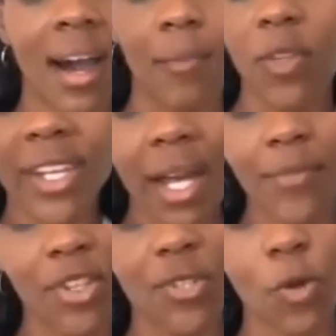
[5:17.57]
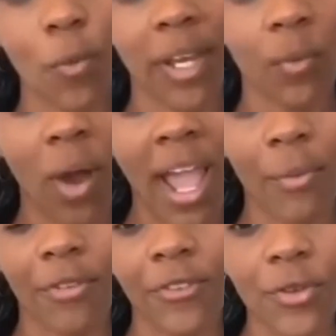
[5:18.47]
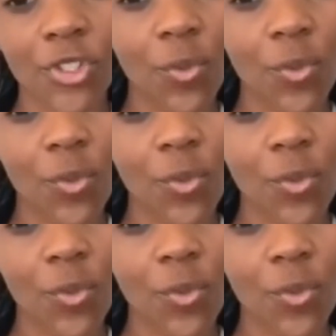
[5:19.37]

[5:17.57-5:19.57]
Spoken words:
leading up to this moment and why I refuse